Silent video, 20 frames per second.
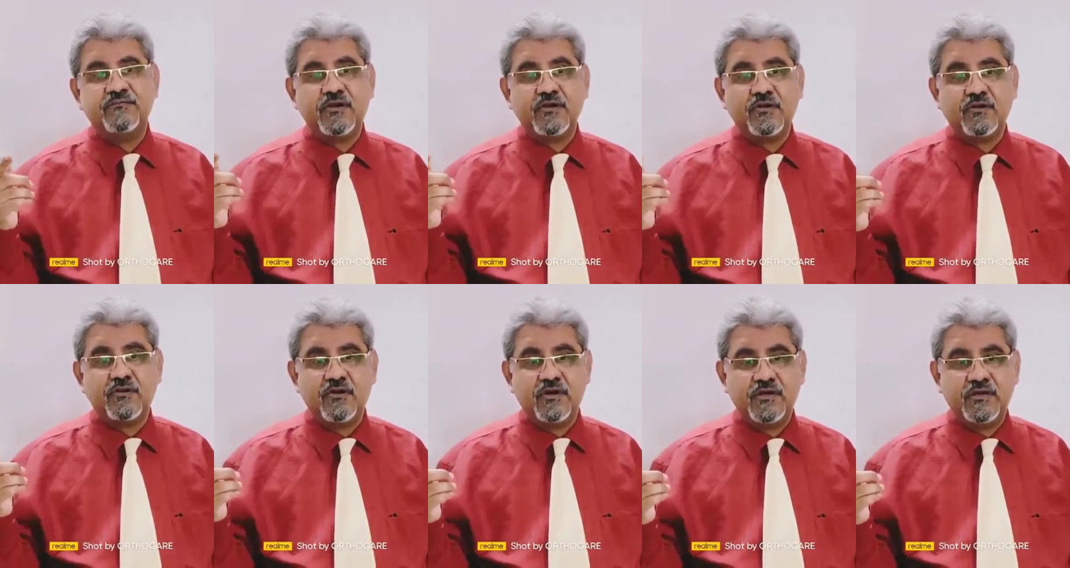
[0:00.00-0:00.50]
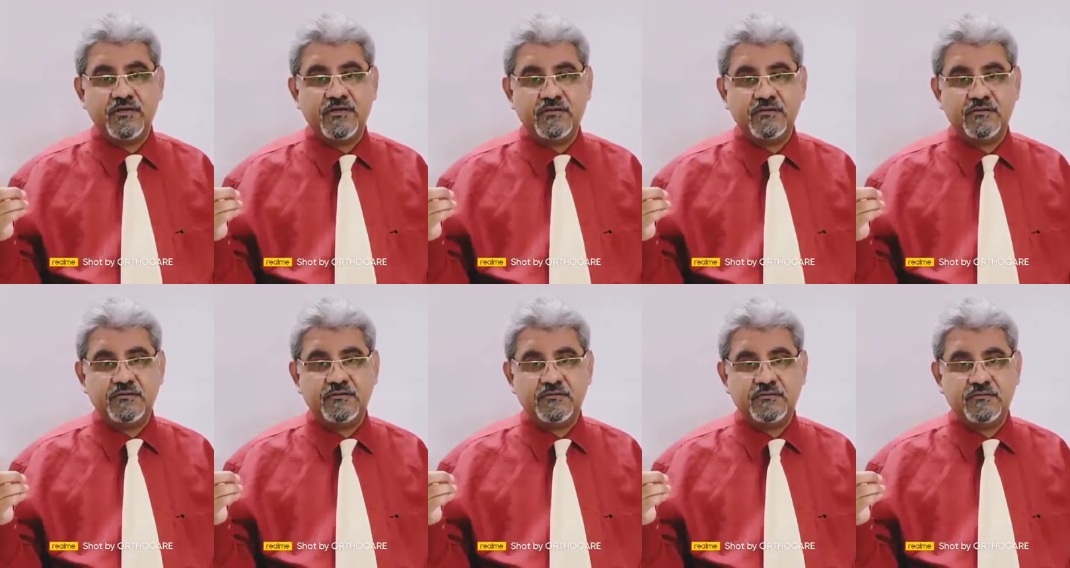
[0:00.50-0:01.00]
coin.
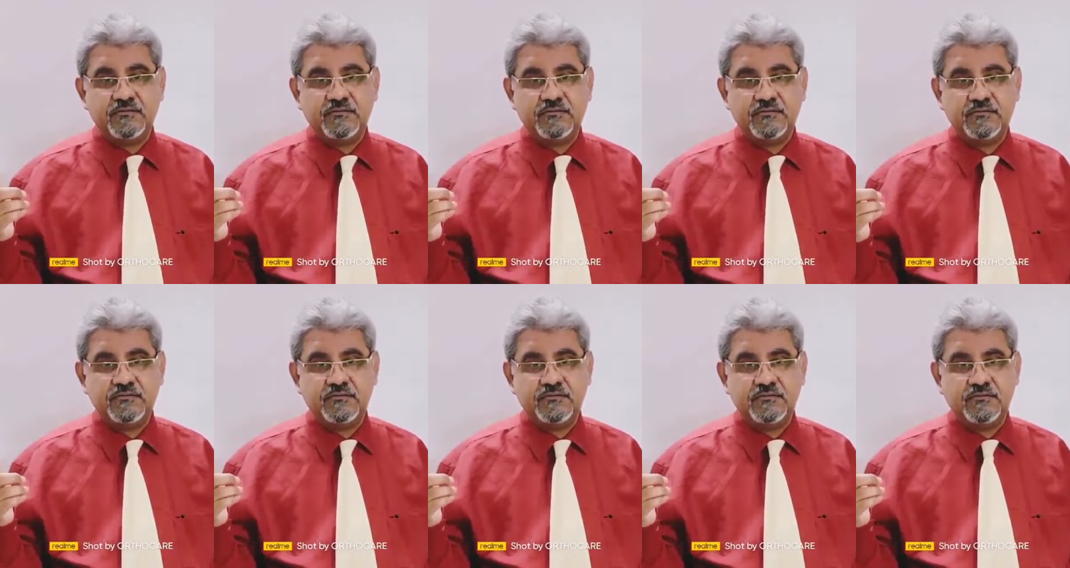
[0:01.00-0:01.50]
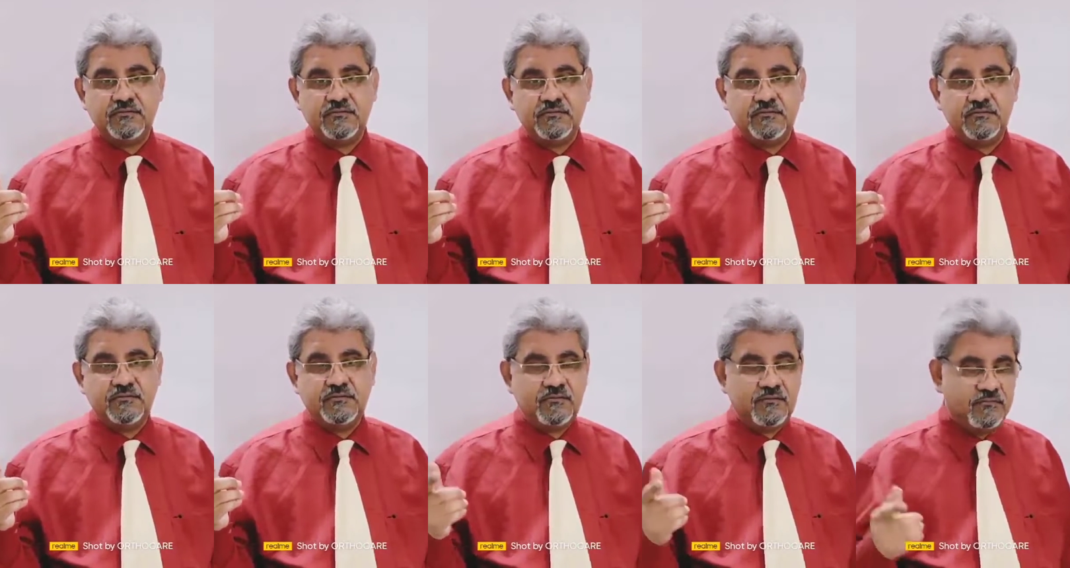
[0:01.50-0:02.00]

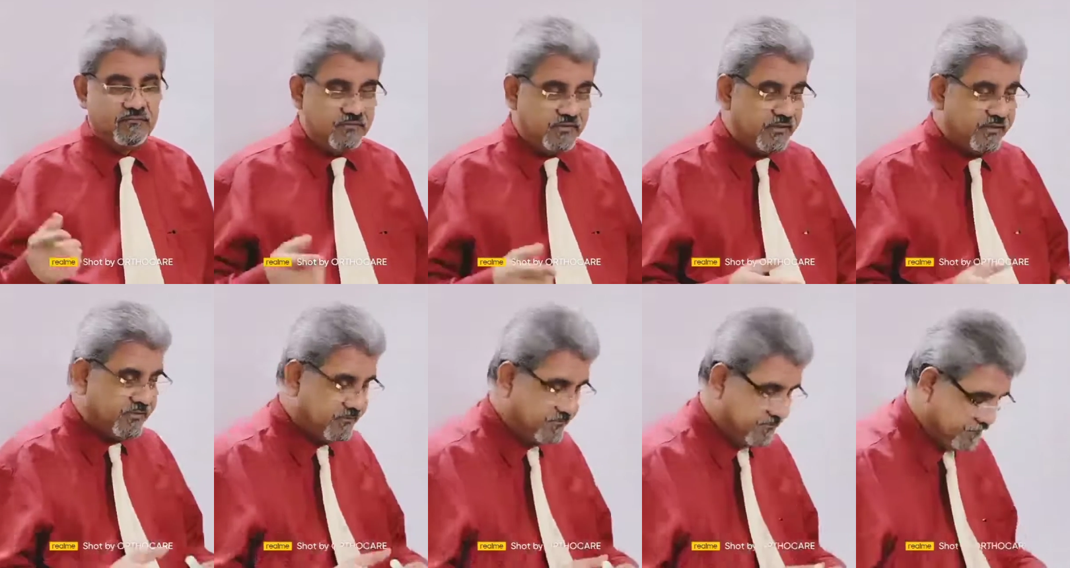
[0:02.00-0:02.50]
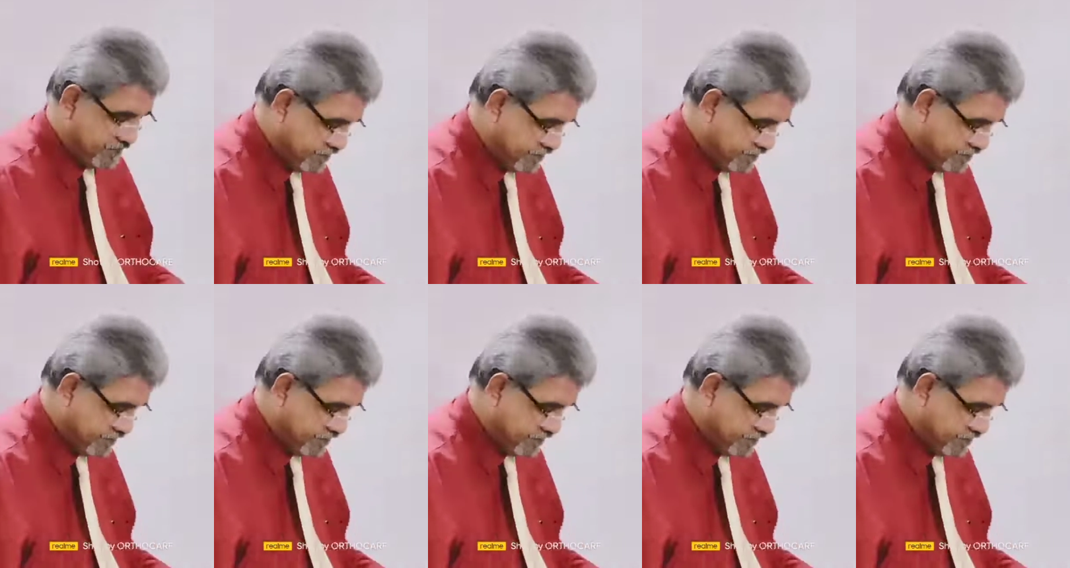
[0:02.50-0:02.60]
Fine.